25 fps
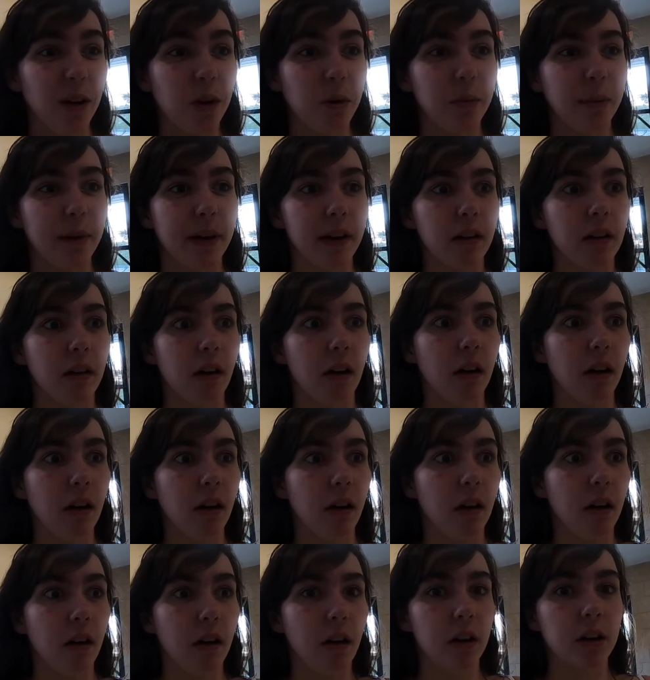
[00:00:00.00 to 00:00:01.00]
Oh my
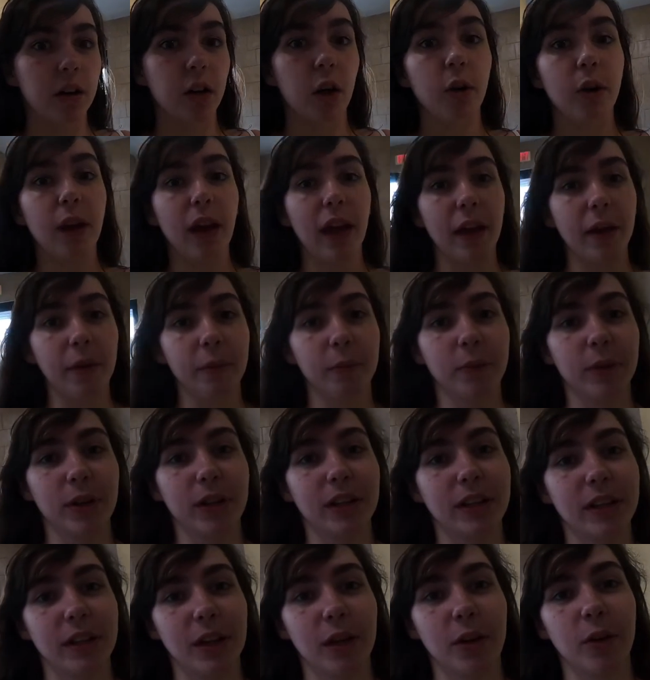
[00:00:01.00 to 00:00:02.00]
god. Okay, we're
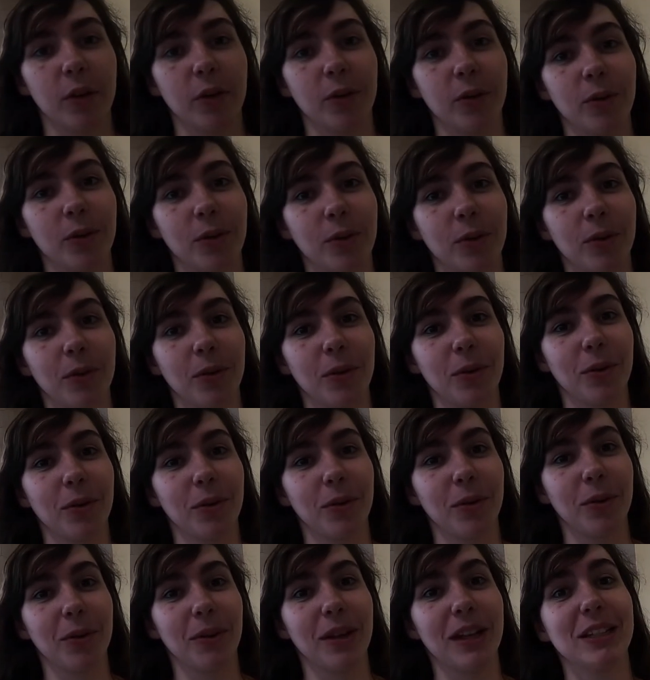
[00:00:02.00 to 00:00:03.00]
gonna
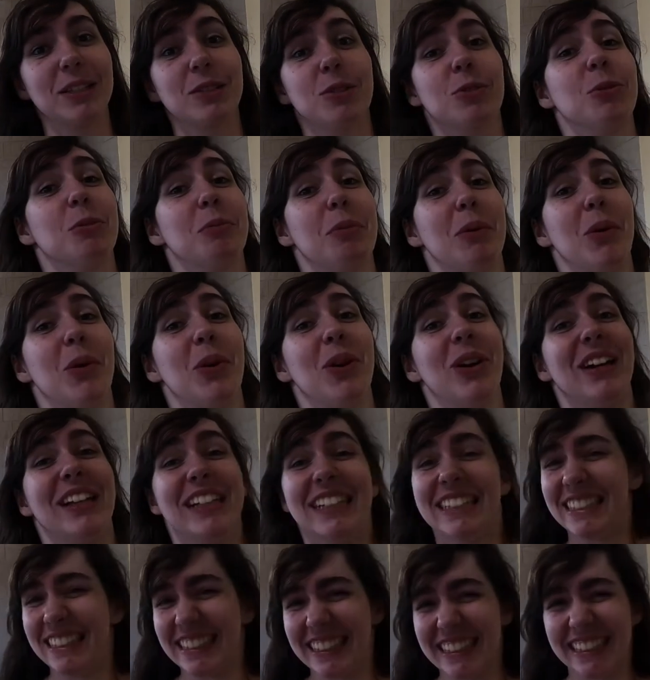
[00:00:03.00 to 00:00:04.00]
go into a
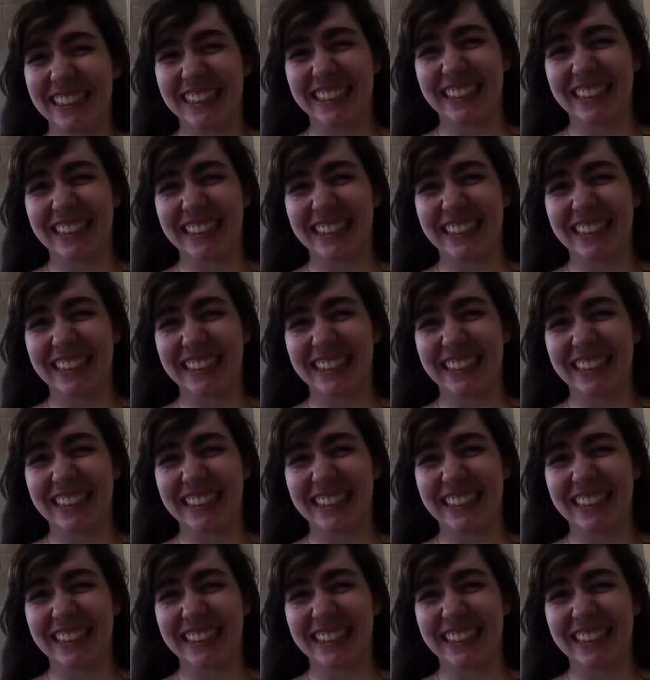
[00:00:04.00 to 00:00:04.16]
pool.